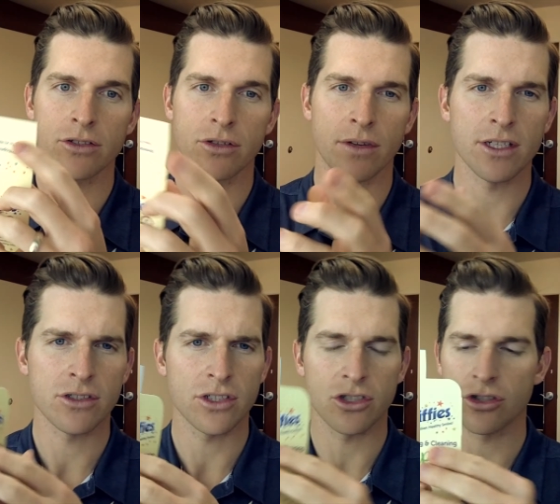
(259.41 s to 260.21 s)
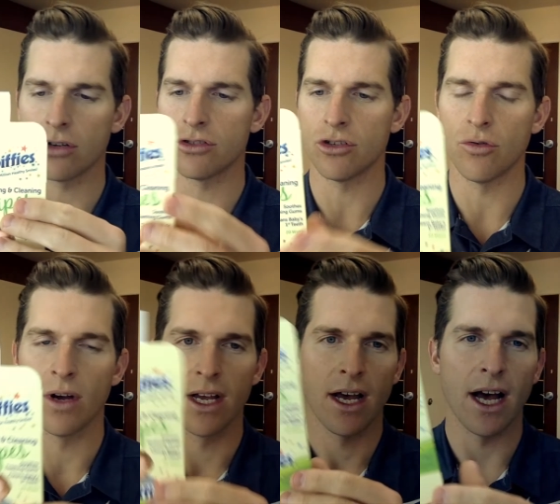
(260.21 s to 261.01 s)
So this just shows you
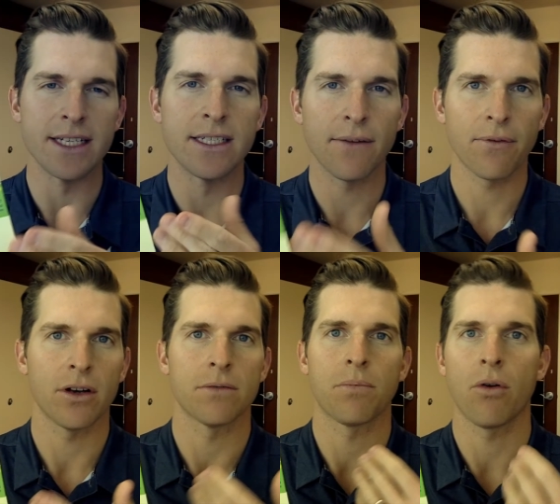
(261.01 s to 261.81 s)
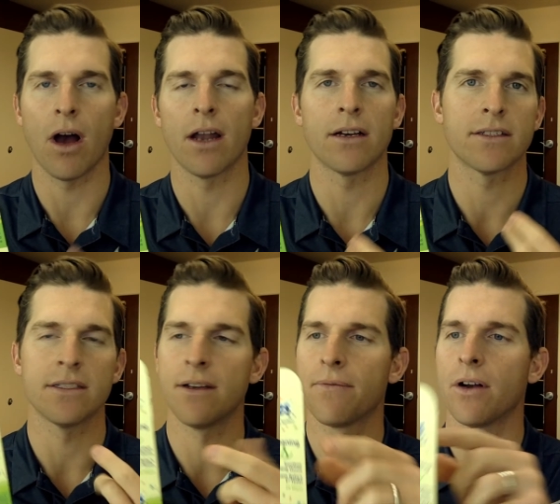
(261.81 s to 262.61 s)
a different product, a
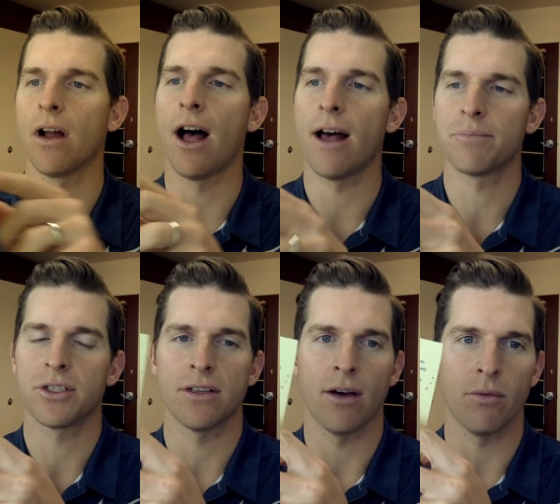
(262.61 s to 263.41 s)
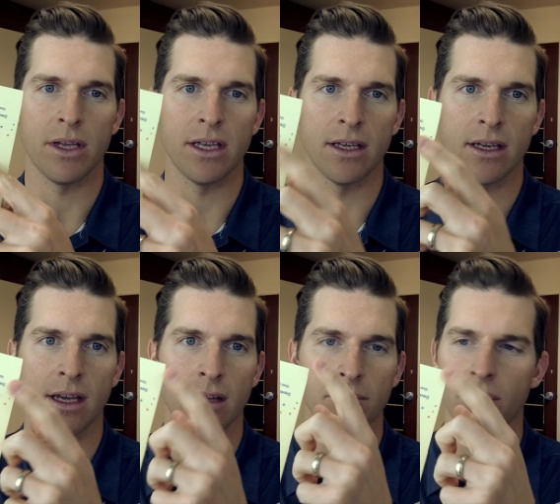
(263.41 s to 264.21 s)
different option that we
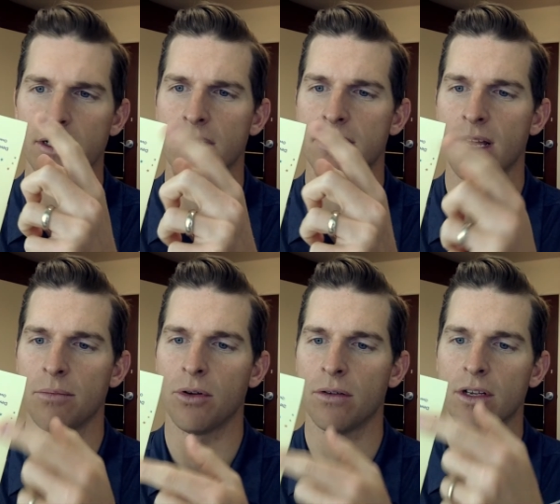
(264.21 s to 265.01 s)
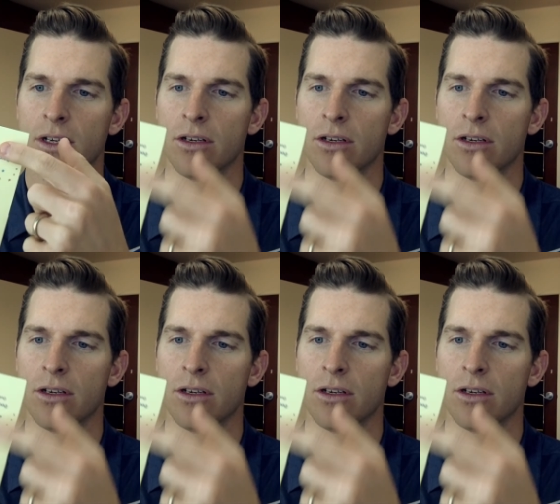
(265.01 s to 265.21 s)
can bring to the table.